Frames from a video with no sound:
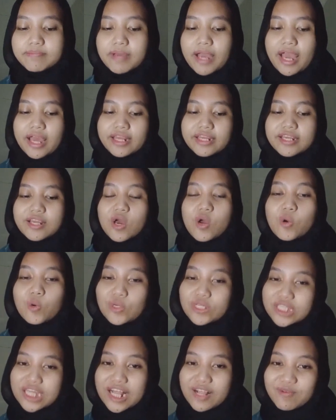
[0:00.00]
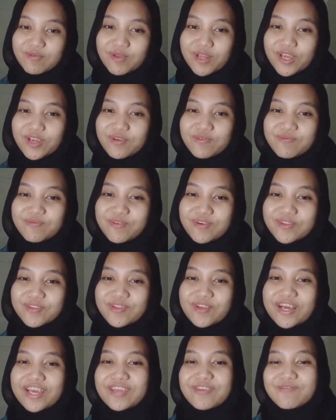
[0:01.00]
and wassalamualaikum
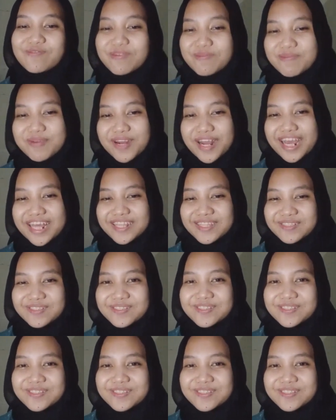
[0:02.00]
warahmatullahi wabarakatuh.